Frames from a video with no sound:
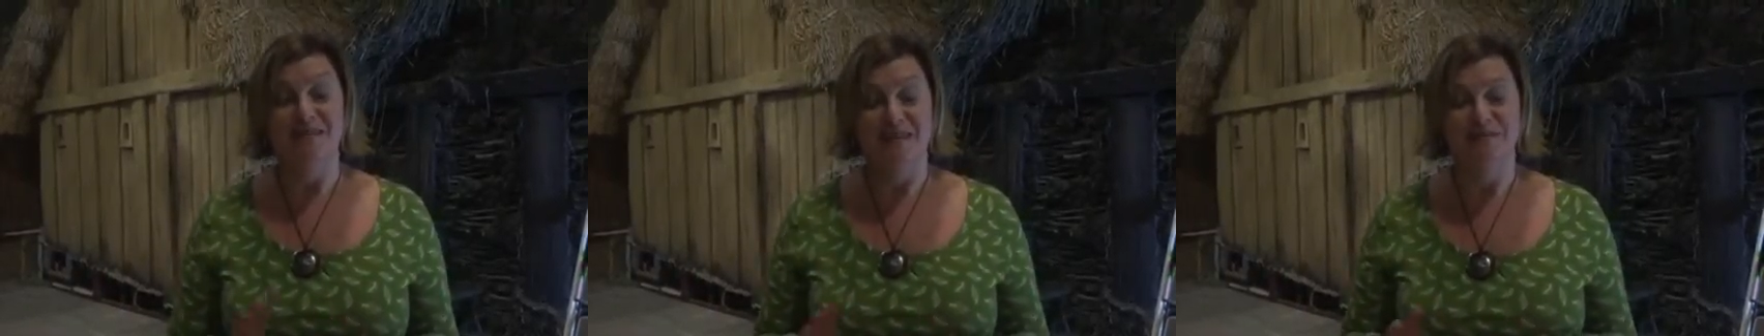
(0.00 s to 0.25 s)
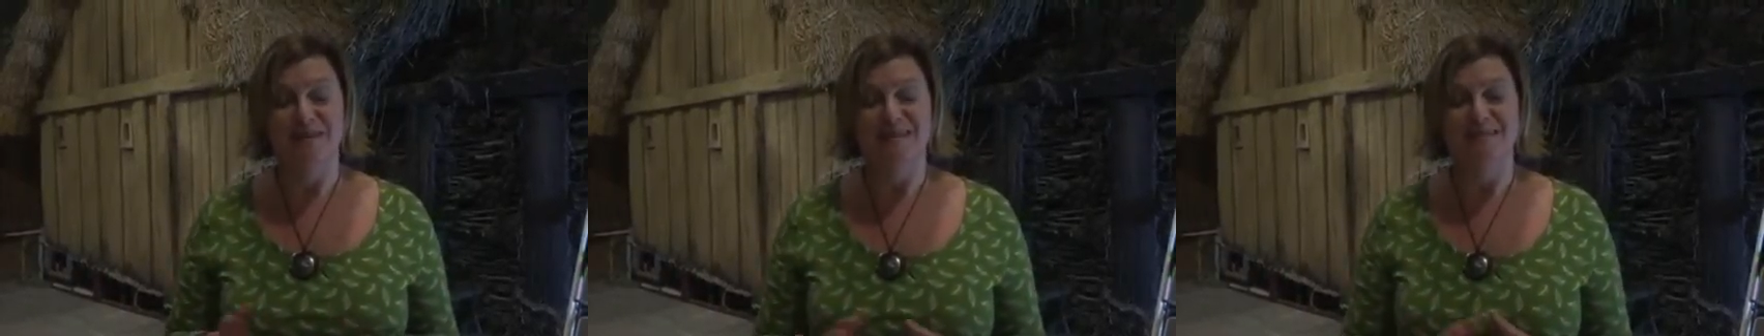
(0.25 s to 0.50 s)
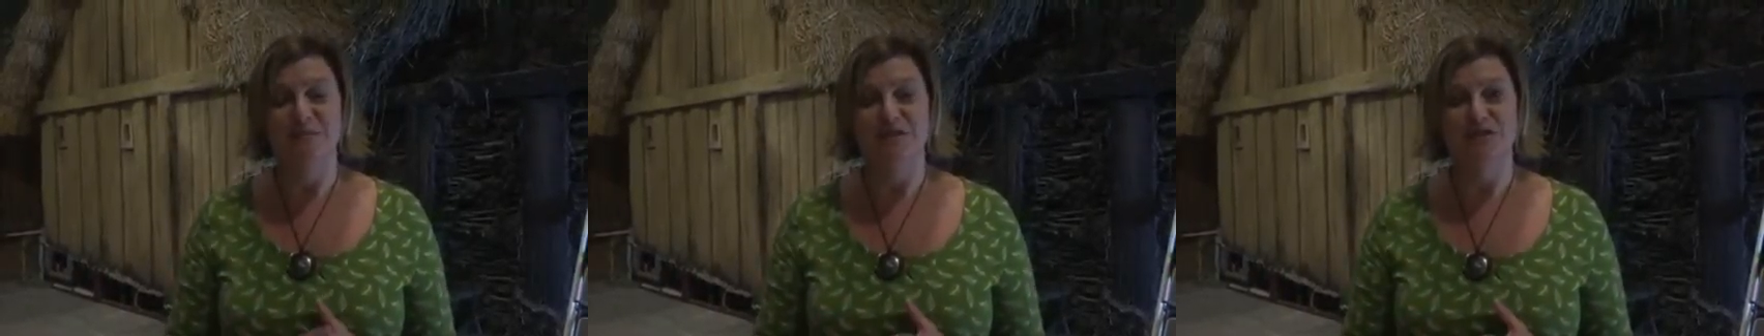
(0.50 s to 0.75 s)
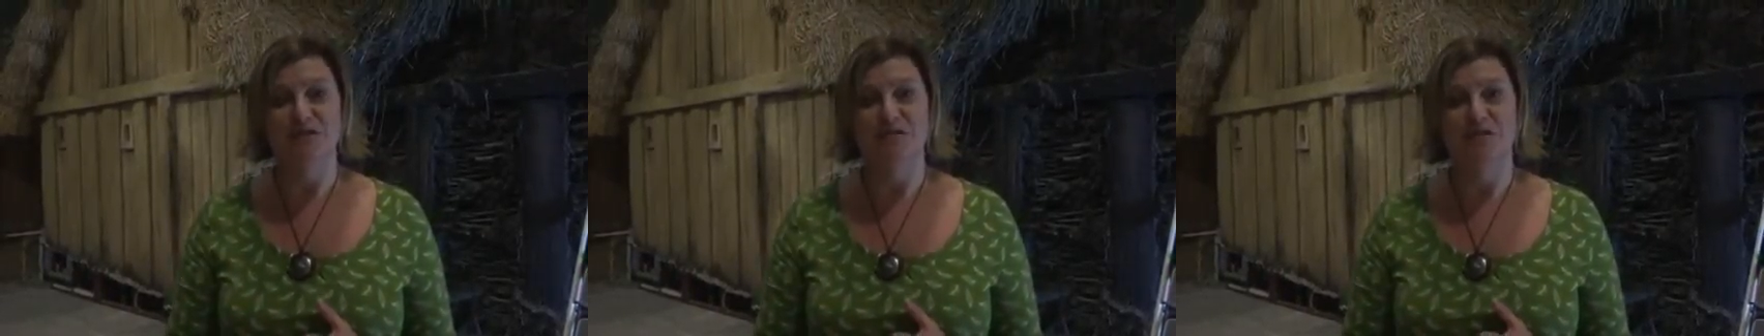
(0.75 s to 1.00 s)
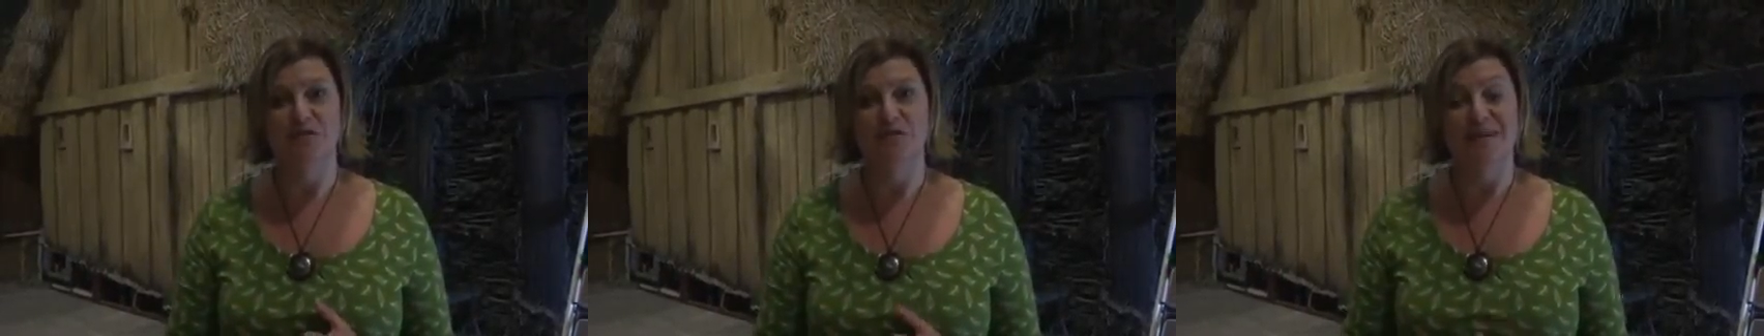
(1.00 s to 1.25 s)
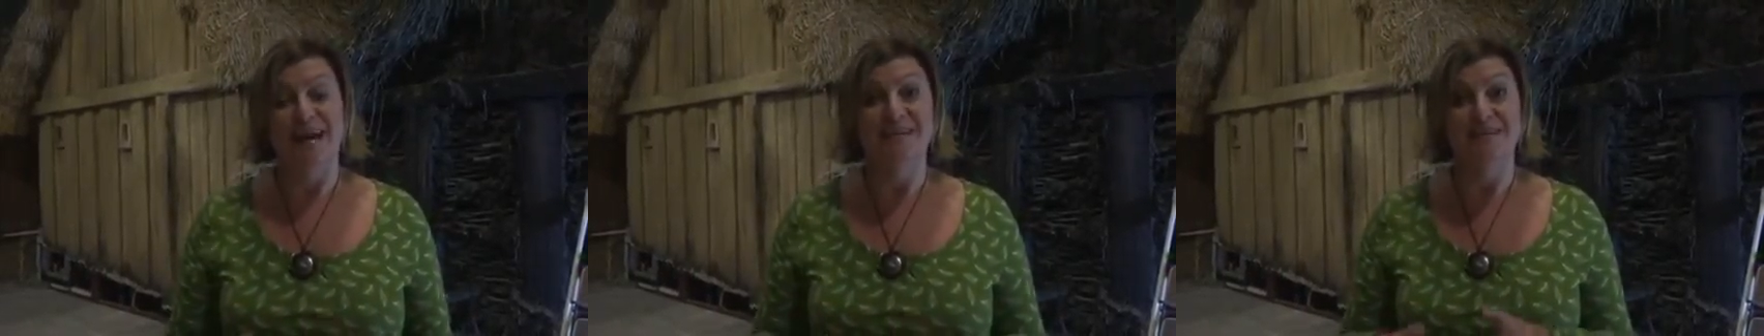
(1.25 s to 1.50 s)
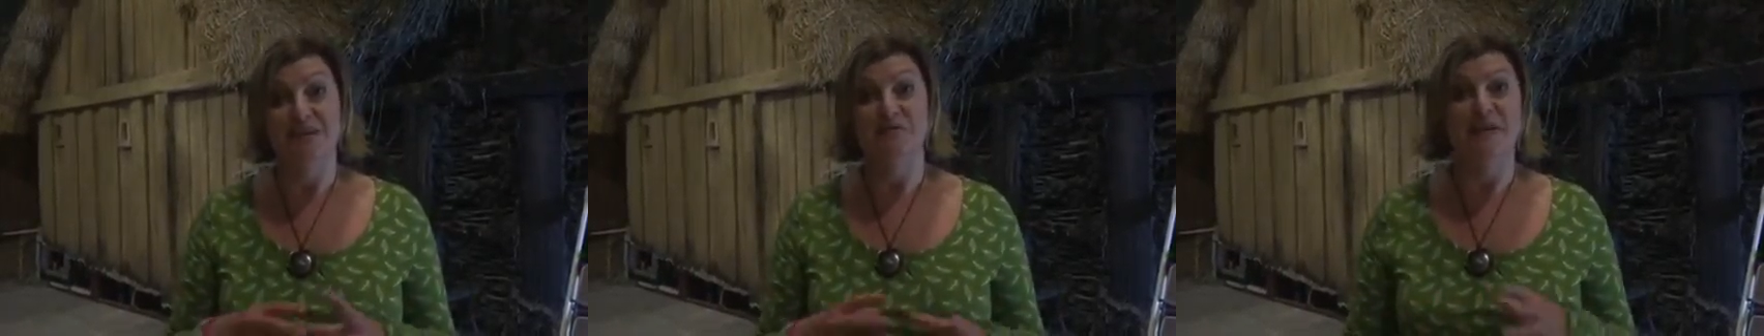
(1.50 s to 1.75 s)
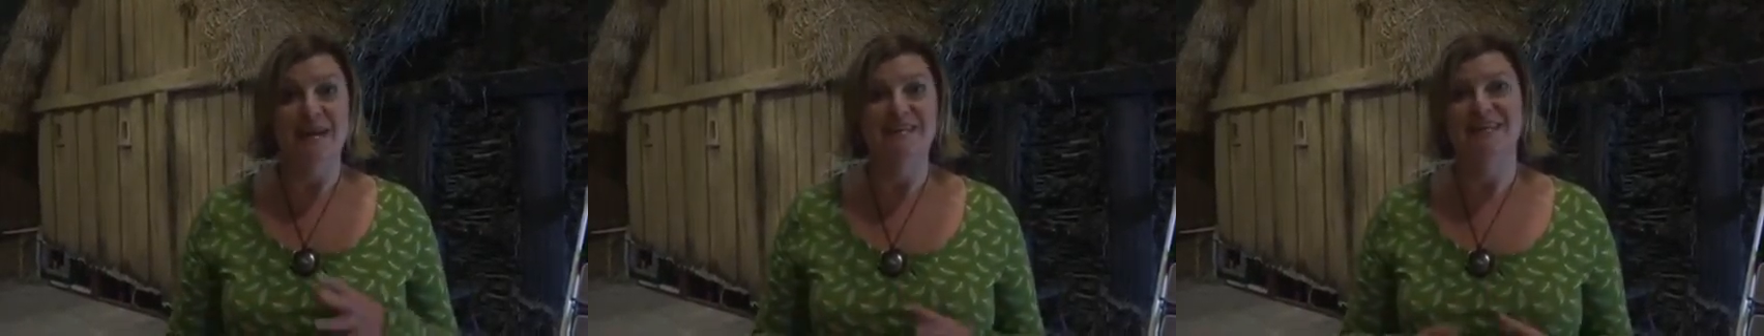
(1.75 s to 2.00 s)
those exhibitions for us, and
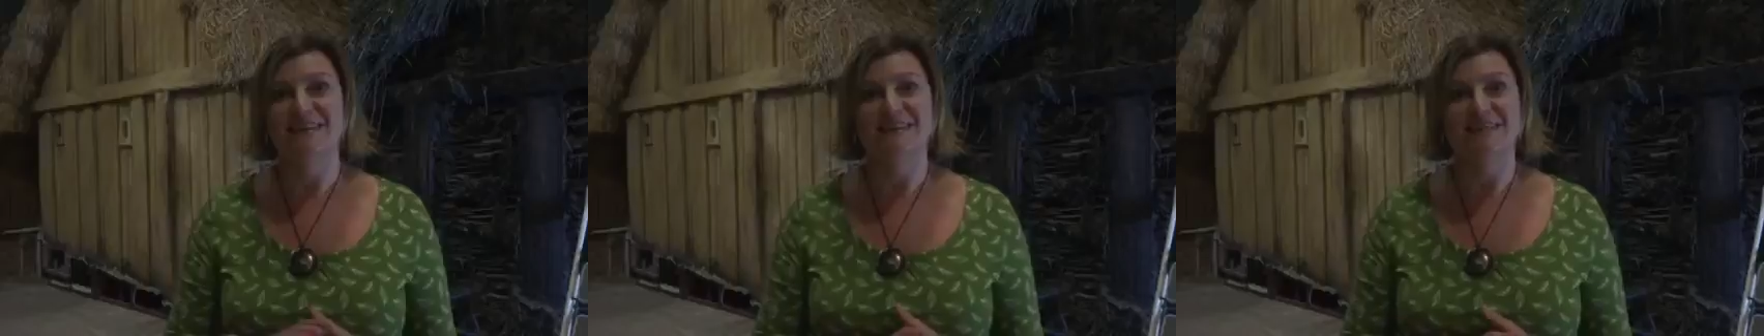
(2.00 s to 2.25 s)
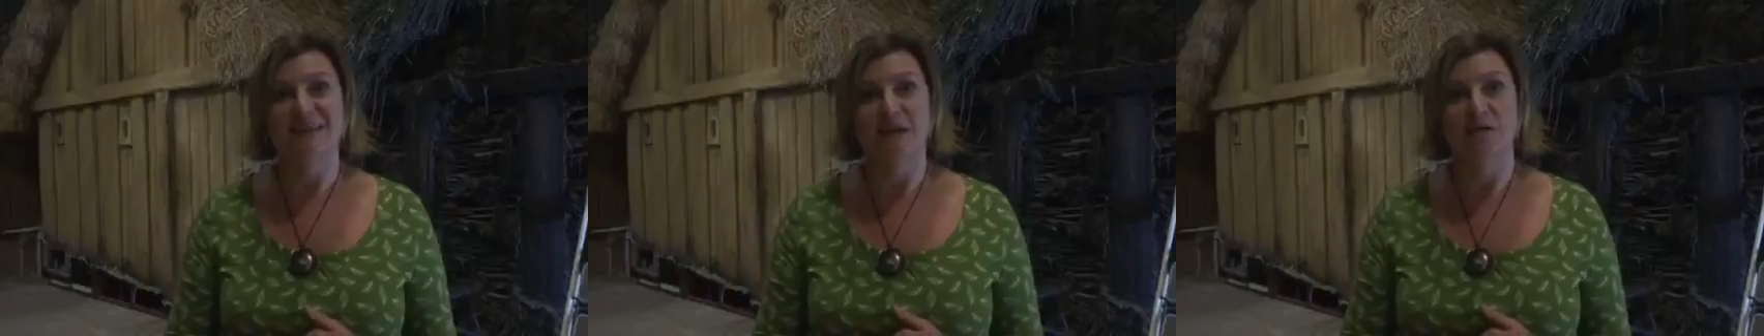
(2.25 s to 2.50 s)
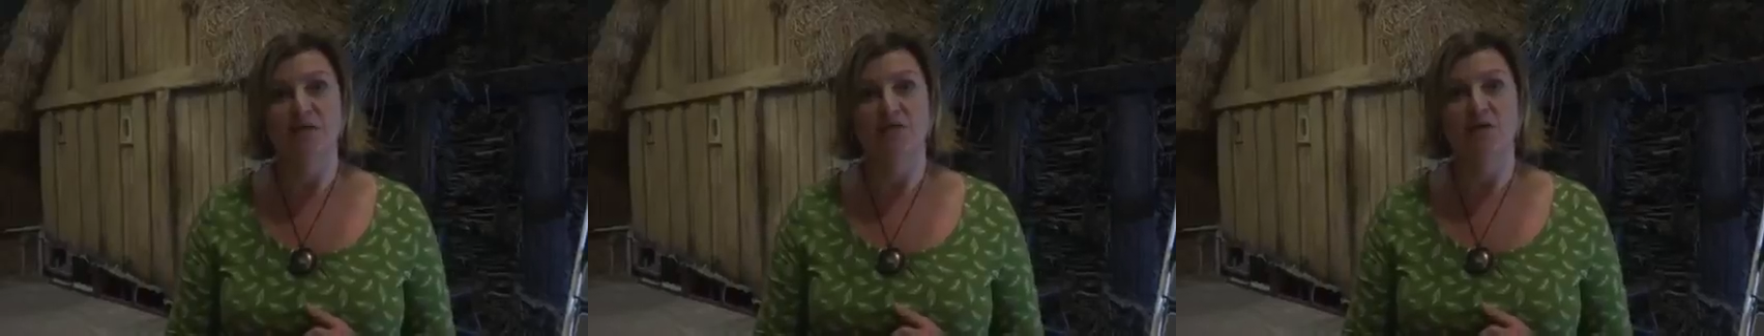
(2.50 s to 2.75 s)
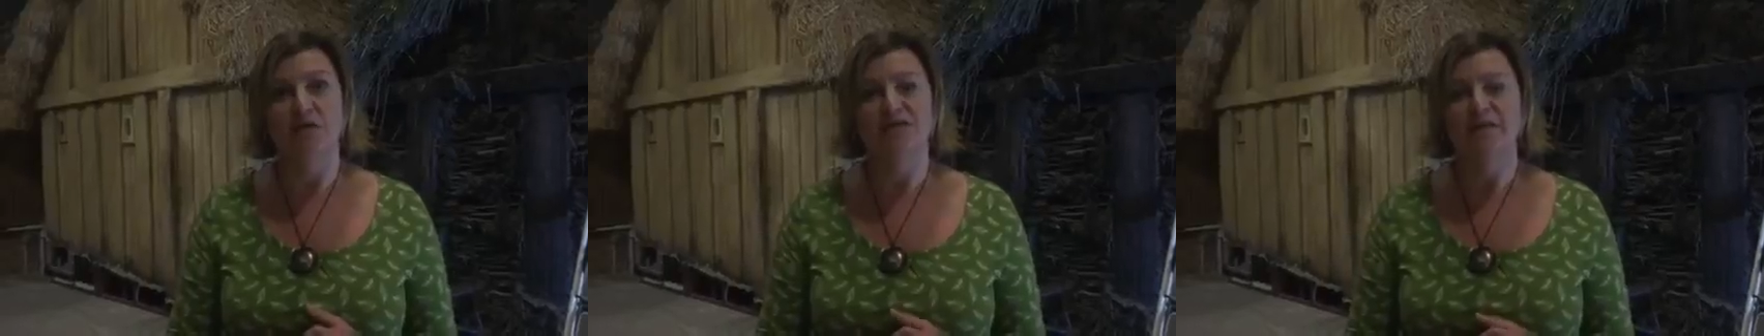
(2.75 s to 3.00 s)
donating as they go through.